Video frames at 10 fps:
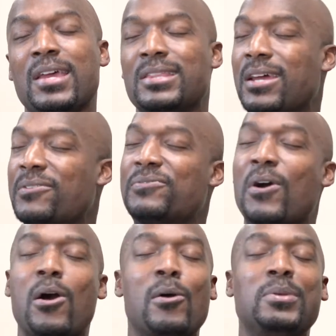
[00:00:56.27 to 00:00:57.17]
that are
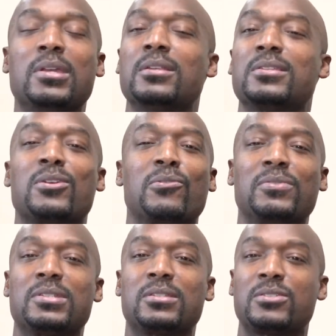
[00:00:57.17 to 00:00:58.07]
far beyond the
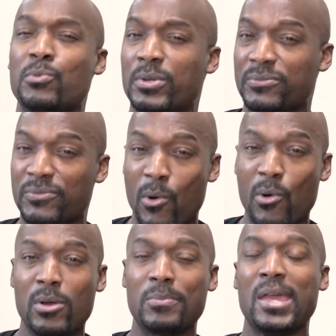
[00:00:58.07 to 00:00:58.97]
surface to
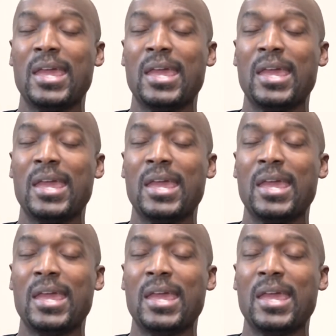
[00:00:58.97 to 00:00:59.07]
inform,